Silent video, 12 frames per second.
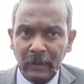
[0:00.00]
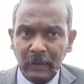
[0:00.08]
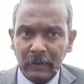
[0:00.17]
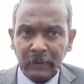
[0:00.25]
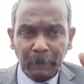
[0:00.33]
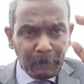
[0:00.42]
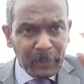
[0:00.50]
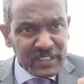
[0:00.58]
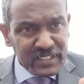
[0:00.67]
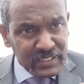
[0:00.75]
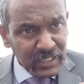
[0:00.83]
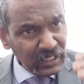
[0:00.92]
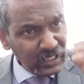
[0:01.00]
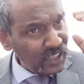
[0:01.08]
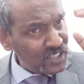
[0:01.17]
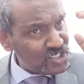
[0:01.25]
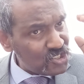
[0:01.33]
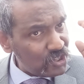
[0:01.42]
the
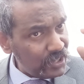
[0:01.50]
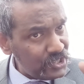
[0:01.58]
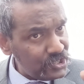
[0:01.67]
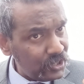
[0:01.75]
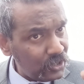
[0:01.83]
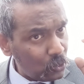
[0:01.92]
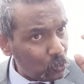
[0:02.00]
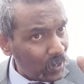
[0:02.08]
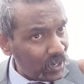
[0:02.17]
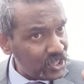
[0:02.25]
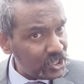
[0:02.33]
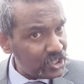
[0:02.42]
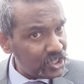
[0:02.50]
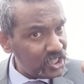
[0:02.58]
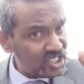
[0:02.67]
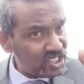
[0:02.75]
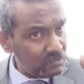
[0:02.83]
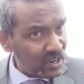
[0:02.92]
percentage change in quantity
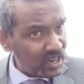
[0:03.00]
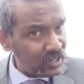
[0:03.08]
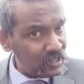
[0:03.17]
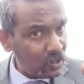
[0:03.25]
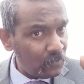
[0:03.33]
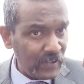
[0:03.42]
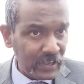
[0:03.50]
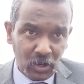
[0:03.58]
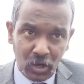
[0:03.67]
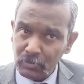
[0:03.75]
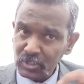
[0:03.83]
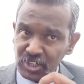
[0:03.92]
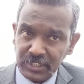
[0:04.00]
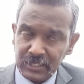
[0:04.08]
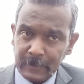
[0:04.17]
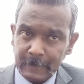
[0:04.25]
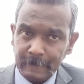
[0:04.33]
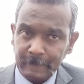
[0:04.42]
demand of a
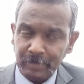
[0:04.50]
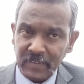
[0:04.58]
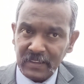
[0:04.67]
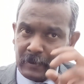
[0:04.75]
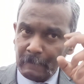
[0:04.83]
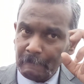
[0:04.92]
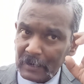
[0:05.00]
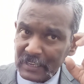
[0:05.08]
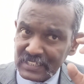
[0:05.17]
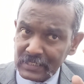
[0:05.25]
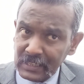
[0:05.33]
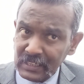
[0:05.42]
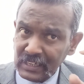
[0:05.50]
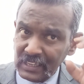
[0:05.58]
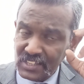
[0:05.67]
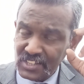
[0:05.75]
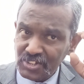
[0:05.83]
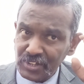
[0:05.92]
commodity,
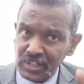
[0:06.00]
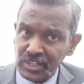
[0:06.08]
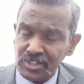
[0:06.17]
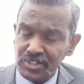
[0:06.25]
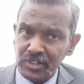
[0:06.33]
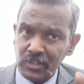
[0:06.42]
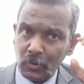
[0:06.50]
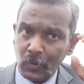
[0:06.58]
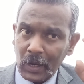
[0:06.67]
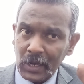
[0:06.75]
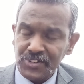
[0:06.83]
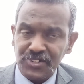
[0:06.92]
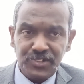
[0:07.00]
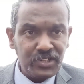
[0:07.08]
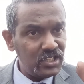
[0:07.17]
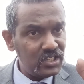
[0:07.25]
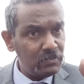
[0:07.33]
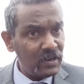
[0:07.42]
percentage change in quantity
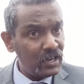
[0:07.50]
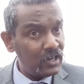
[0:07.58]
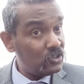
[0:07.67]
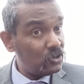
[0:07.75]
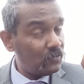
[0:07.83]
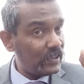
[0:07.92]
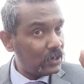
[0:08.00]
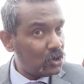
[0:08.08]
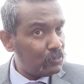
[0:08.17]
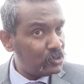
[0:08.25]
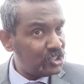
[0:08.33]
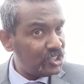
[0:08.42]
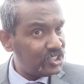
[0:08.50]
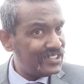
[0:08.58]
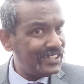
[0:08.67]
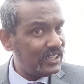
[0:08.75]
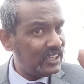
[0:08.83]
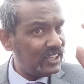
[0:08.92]
demand of a
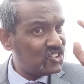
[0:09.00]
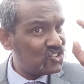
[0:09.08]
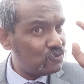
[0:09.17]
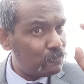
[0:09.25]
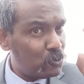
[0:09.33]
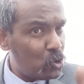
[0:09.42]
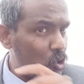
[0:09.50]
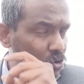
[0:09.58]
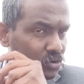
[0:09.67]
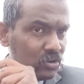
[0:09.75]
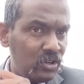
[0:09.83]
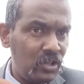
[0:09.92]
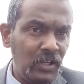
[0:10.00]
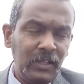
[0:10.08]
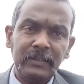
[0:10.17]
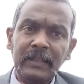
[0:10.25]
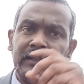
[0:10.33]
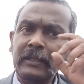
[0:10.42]
commodity is more
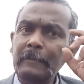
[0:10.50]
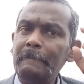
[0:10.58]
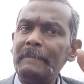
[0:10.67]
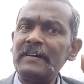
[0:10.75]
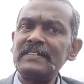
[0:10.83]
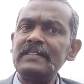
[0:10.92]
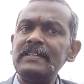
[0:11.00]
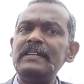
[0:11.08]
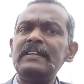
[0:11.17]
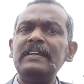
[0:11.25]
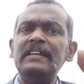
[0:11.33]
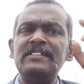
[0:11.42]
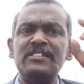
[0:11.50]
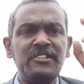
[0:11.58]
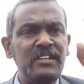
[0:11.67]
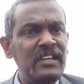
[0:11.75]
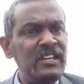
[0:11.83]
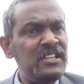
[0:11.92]
than the percentage
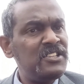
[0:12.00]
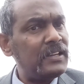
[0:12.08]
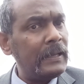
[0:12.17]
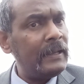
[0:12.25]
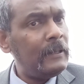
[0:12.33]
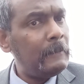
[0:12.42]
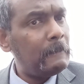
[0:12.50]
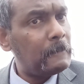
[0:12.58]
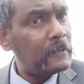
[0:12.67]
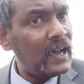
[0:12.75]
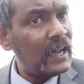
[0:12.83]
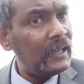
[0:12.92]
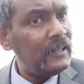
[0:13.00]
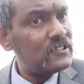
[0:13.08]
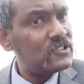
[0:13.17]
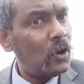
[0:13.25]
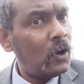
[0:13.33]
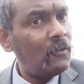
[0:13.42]
change in
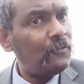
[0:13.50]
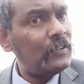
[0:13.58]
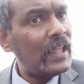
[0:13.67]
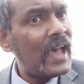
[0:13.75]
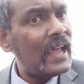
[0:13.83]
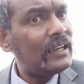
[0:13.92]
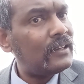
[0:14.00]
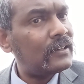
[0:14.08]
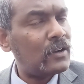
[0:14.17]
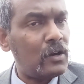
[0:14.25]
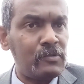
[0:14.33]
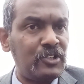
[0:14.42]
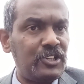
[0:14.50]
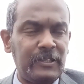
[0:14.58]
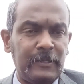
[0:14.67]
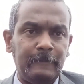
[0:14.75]
price of that commodity.